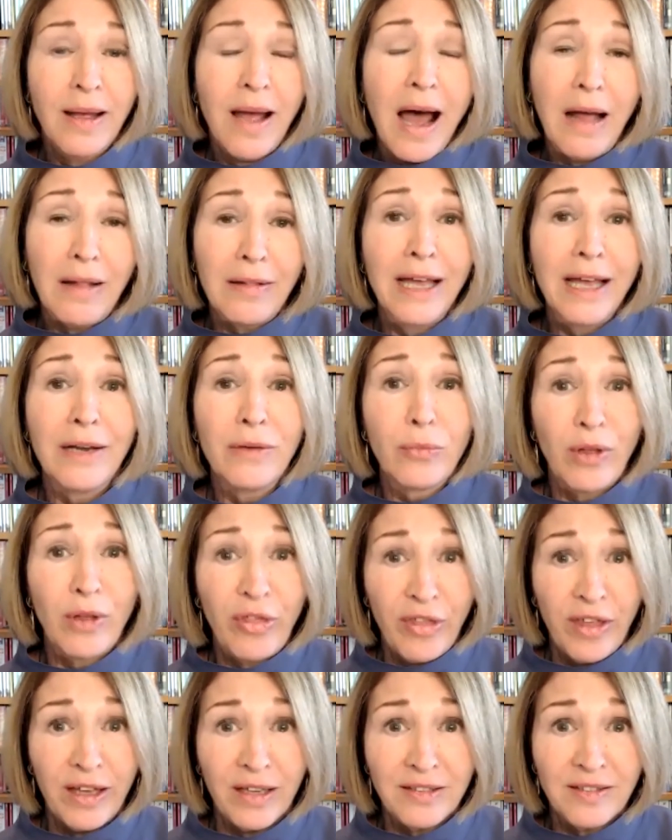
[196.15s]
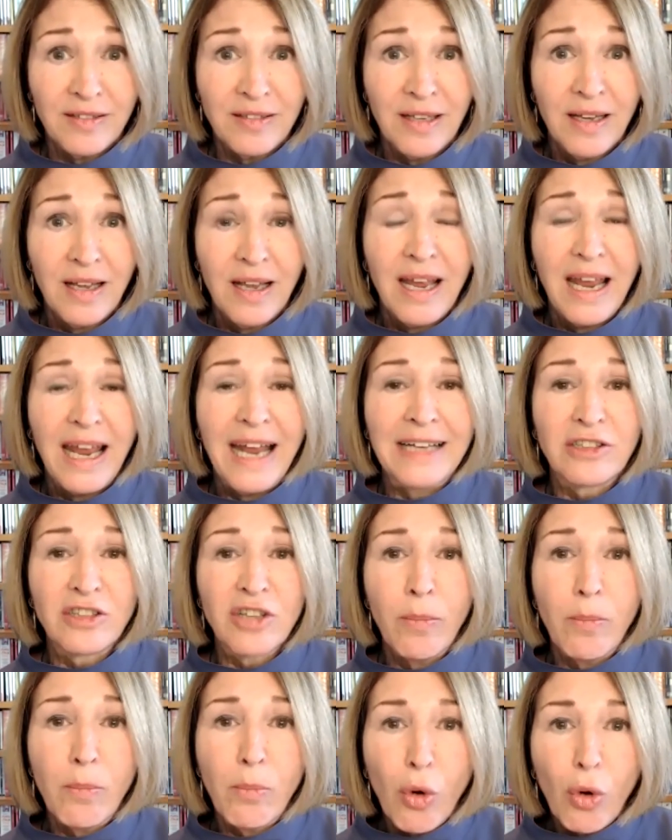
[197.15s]
I'll end with this. It's
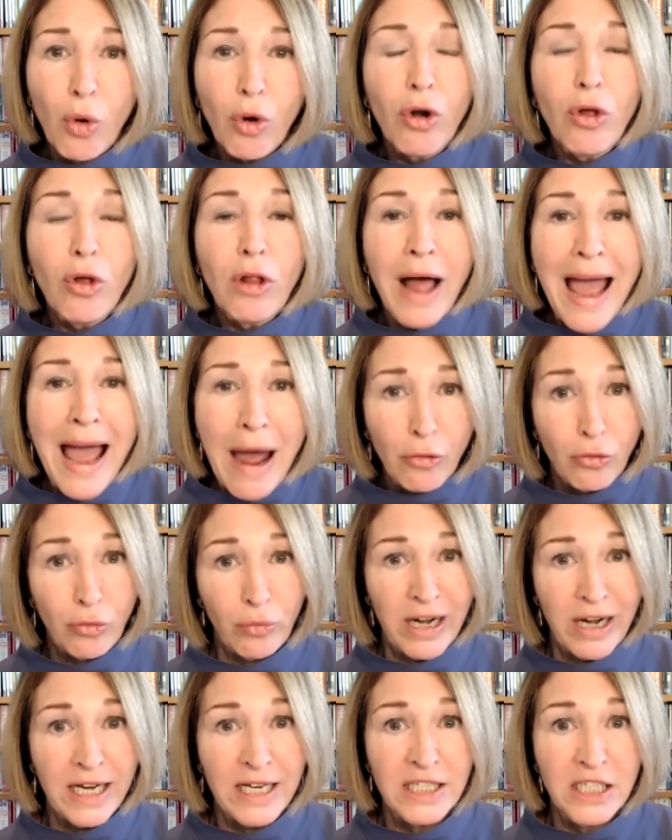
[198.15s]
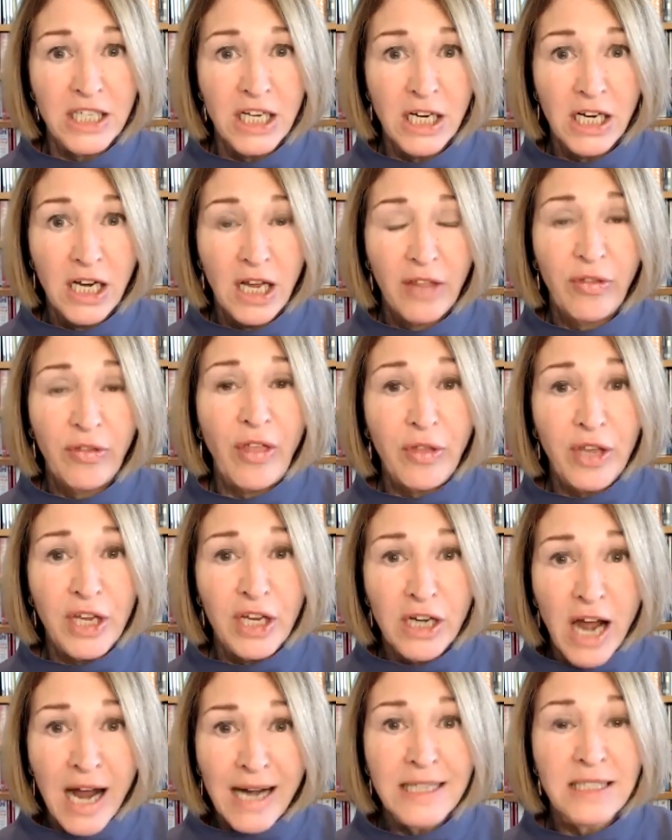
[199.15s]
a moral outrage that the
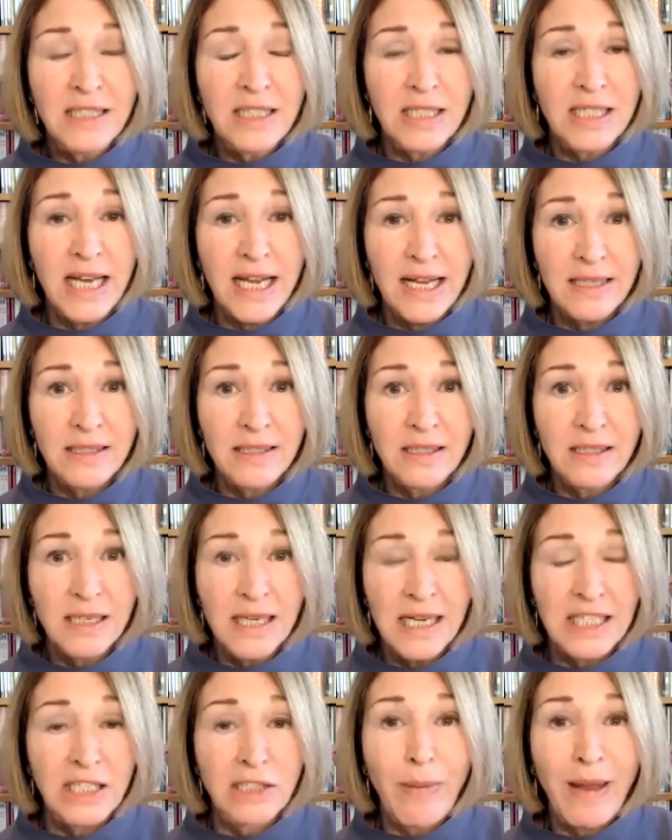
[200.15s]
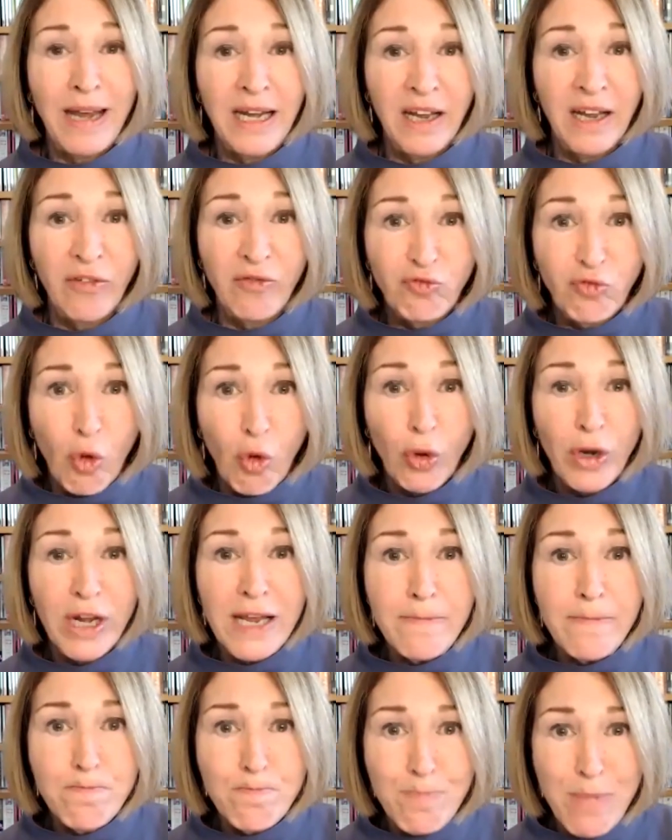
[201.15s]
United States is spending
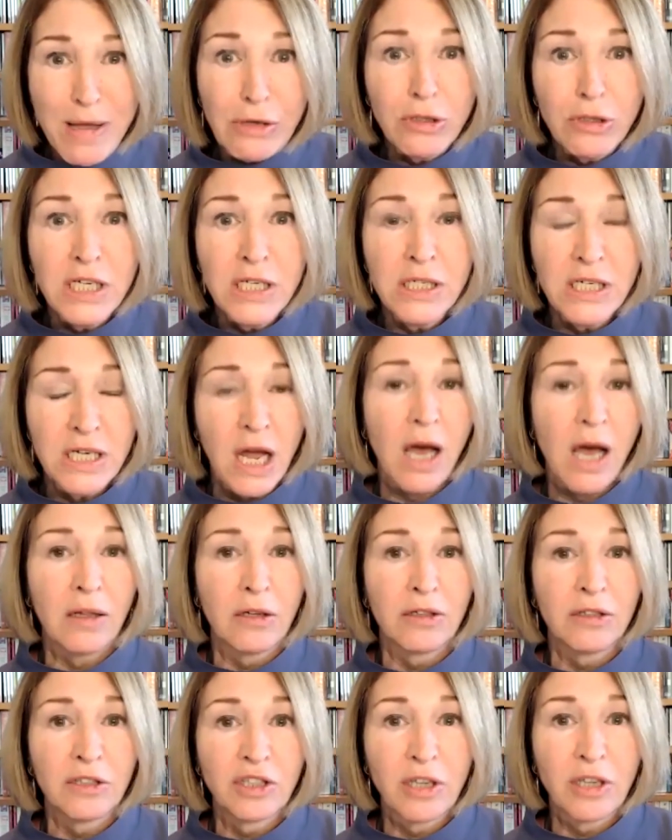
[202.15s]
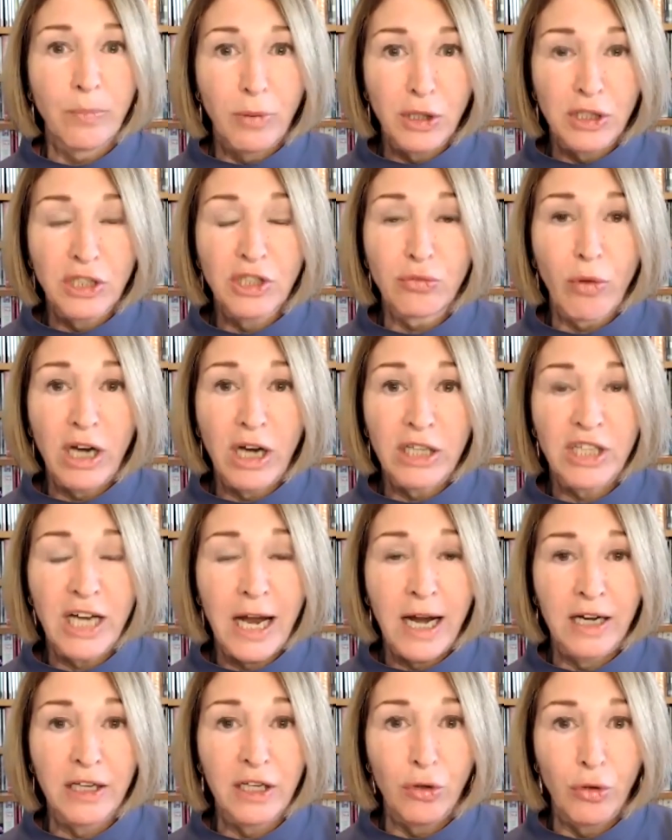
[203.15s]
$40 billion to push Russia
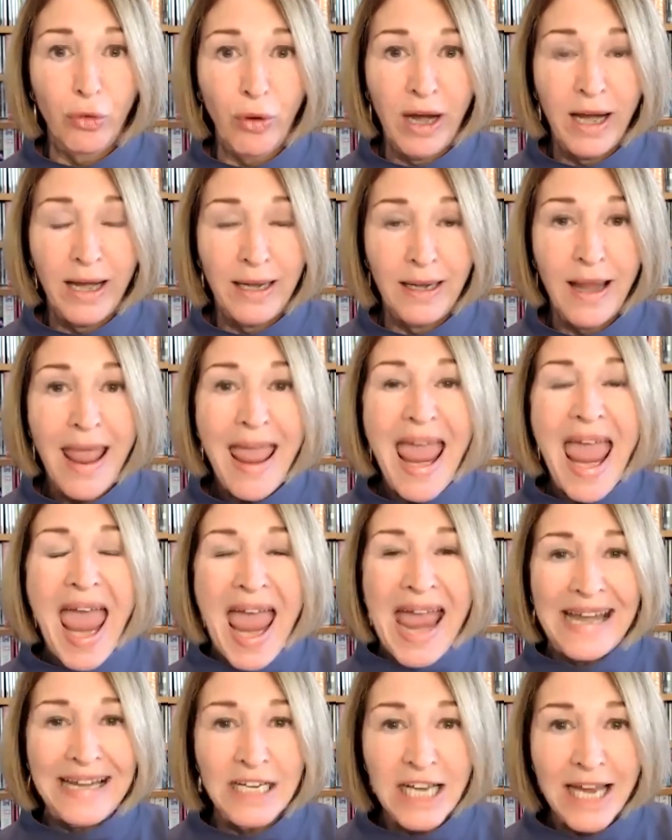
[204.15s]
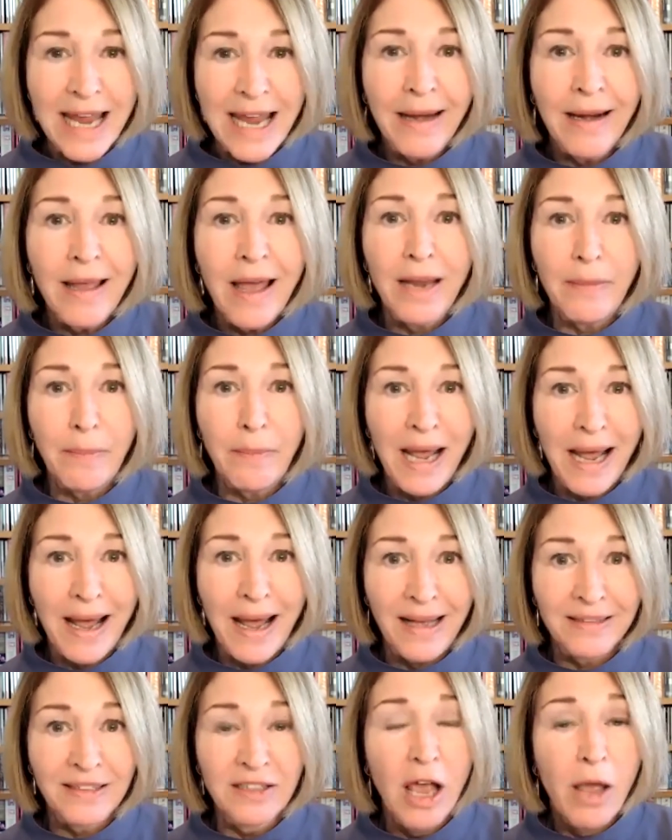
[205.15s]
out of Ukraine and cannot
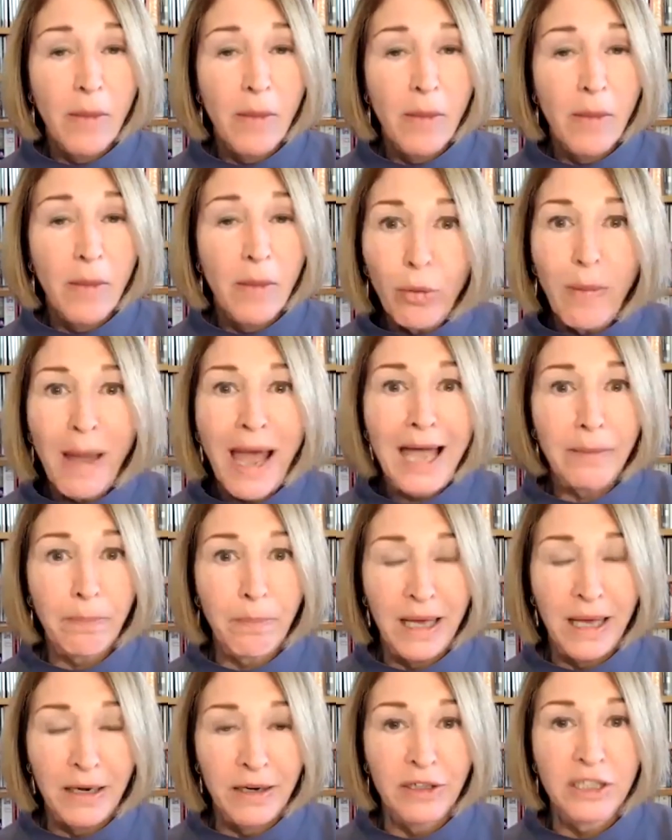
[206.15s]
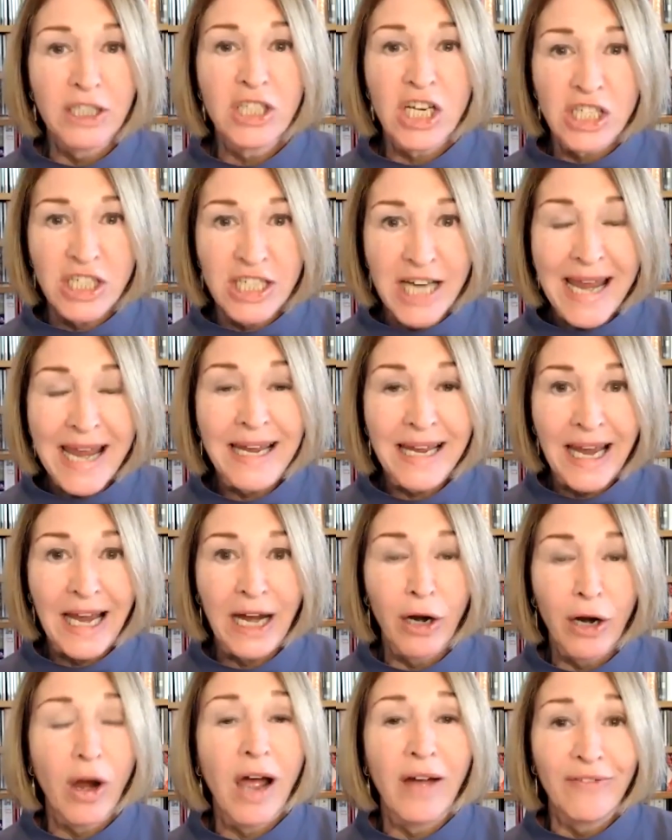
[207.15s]
pass Build Back Better to take
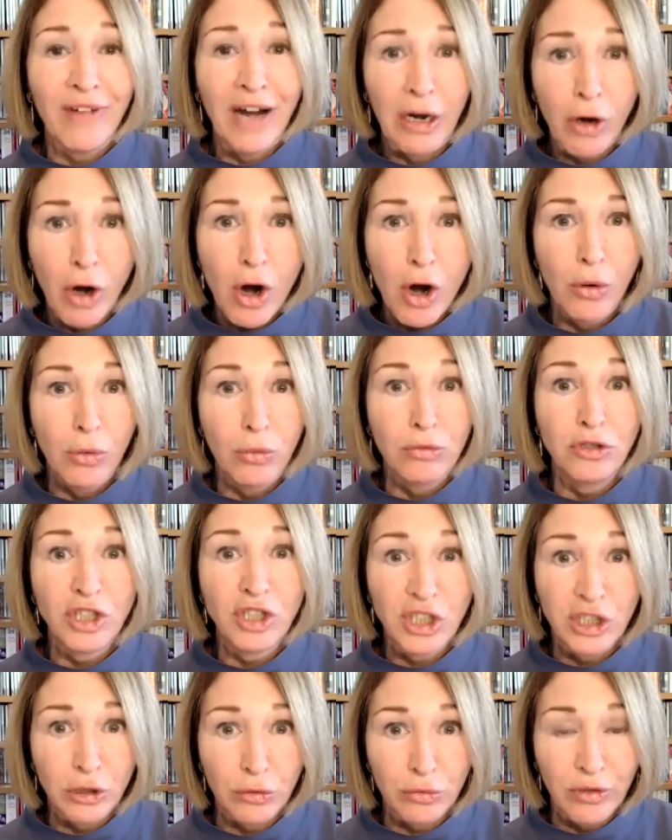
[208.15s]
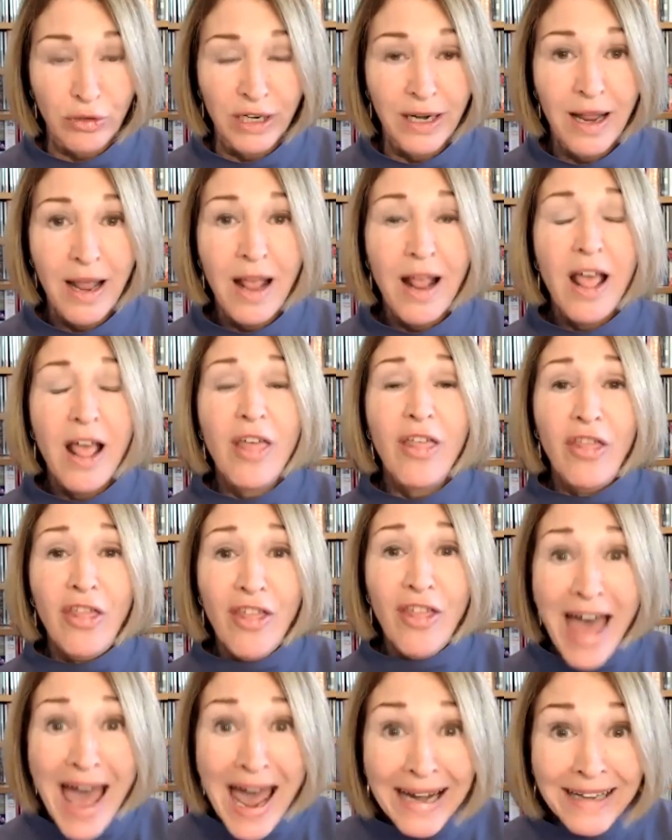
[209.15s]
care of our own children.
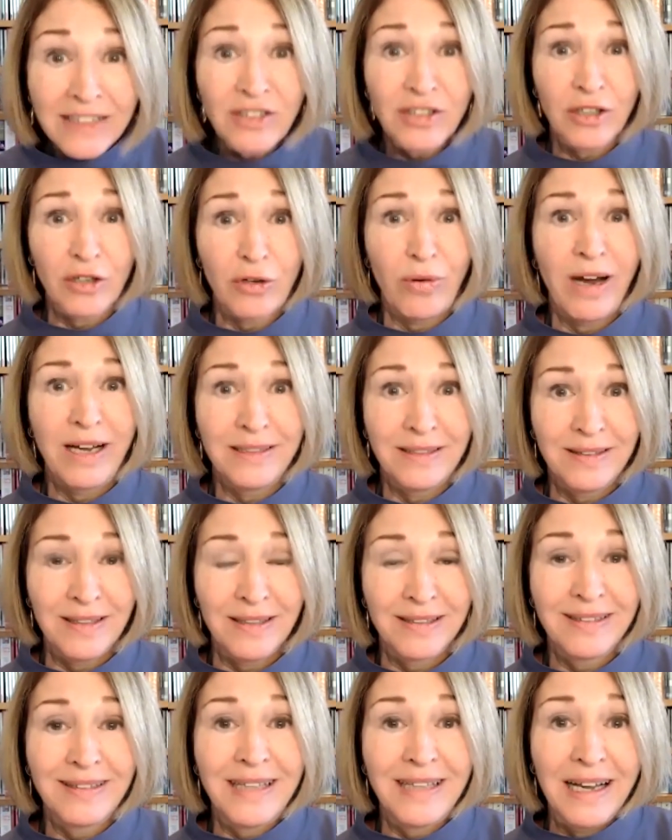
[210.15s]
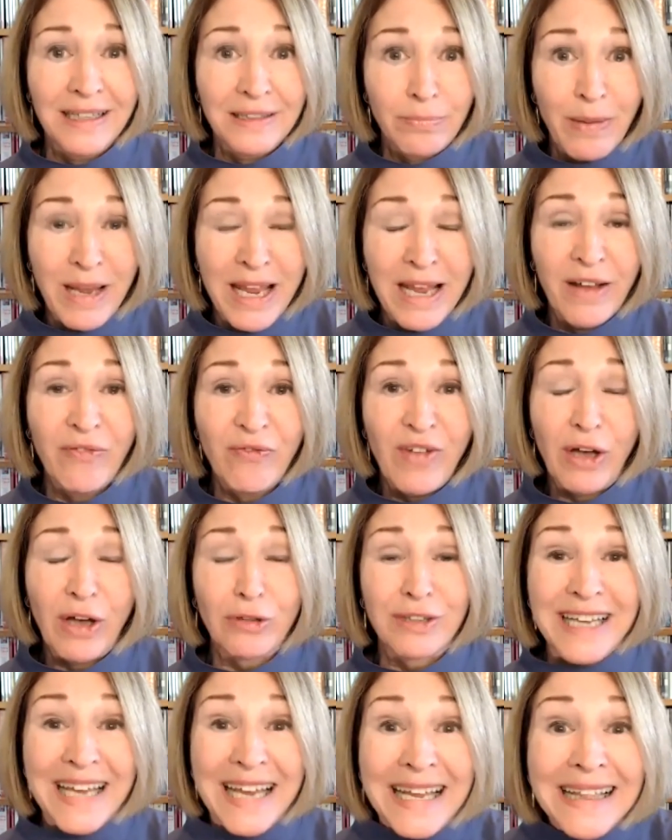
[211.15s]
That is a crisis that is being
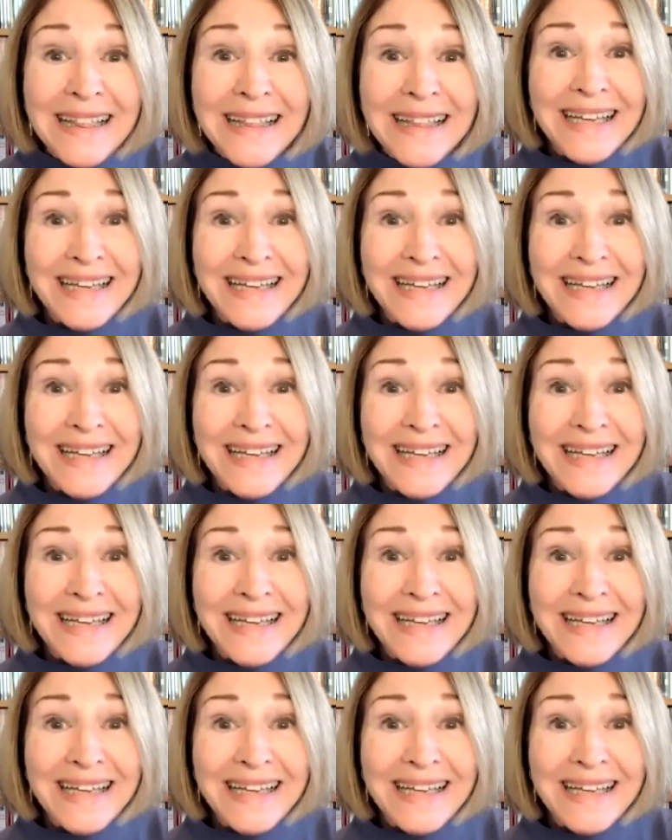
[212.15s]
felt in the